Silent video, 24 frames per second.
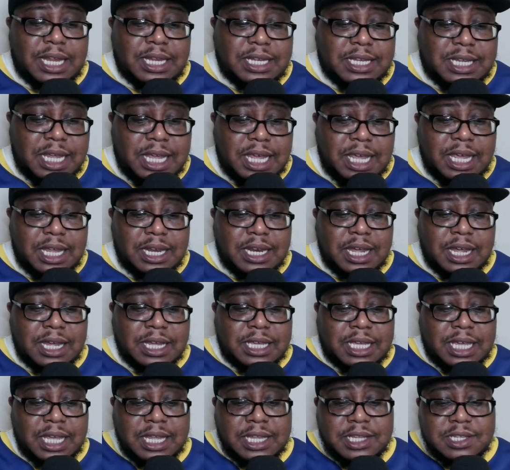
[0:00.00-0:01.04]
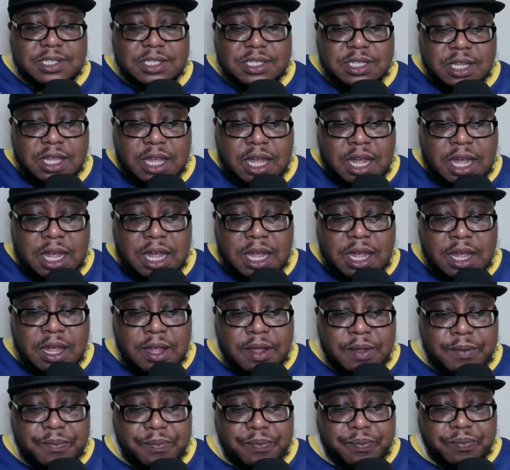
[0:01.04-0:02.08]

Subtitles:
did against, what